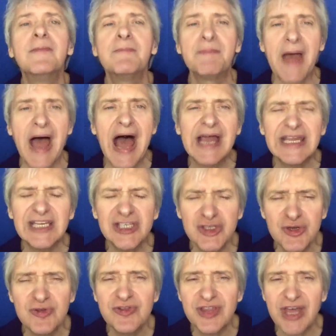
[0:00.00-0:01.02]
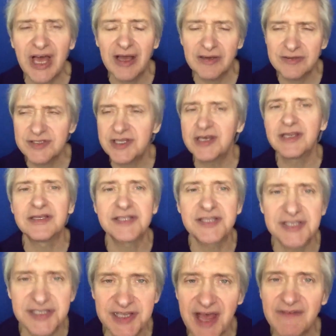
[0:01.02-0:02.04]
Back in
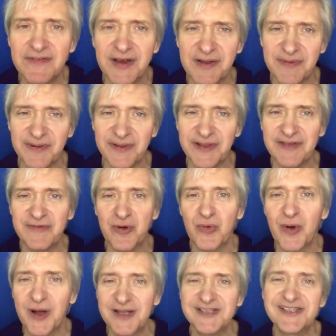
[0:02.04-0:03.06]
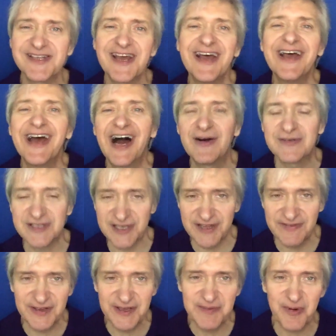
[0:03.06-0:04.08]
2007, I believe it was, I was
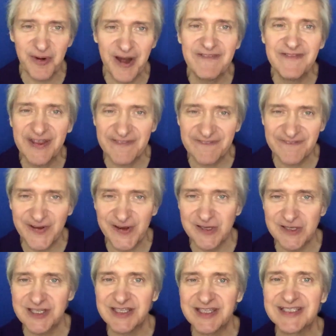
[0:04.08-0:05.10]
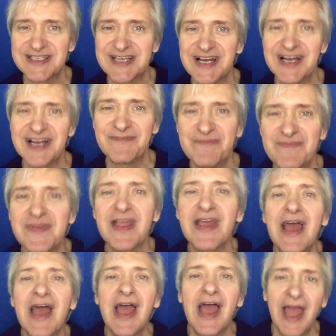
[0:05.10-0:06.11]
living in Moravian Falls at the time,
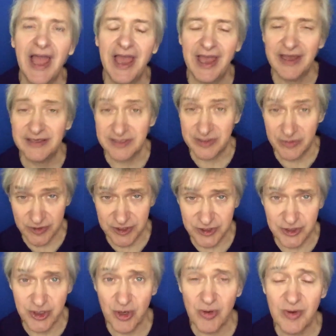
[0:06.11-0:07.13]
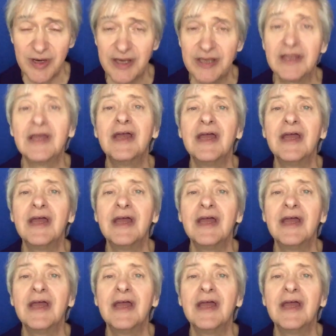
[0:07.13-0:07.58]
and it was during